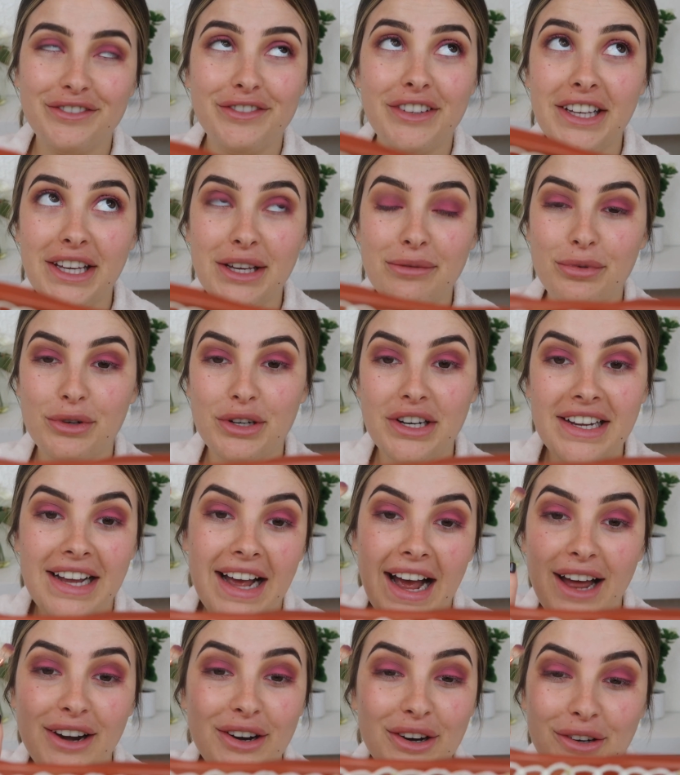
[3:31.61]

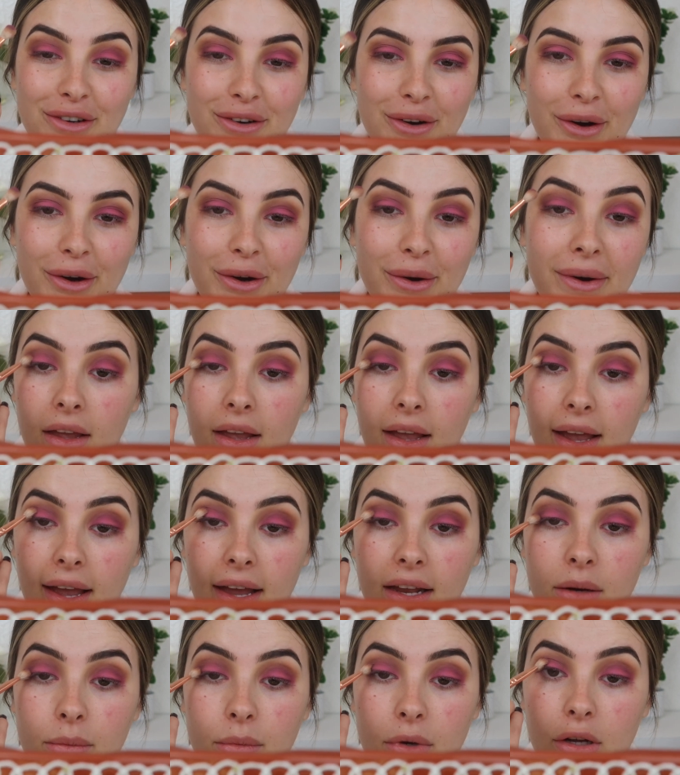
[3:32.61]
I don't know.
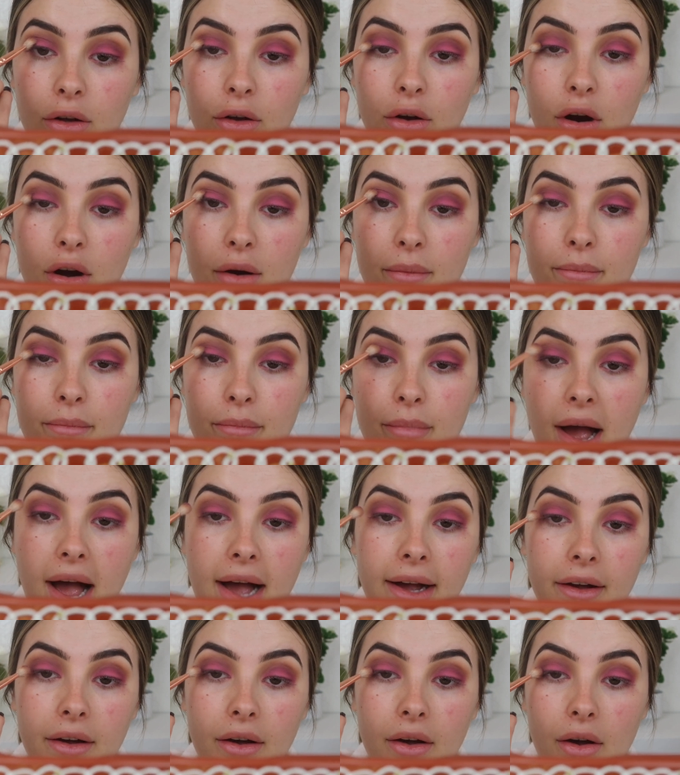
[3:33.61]
And I'm going to go
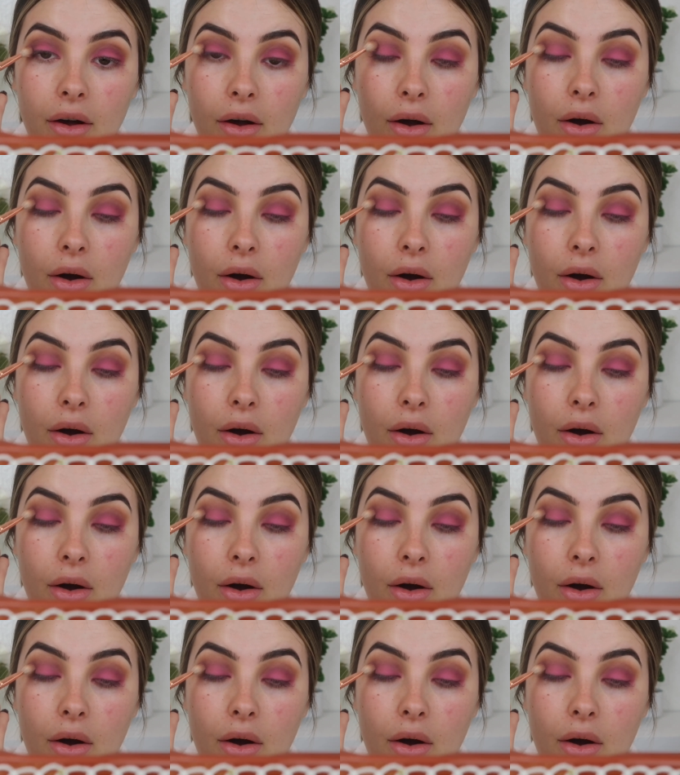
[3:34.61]
back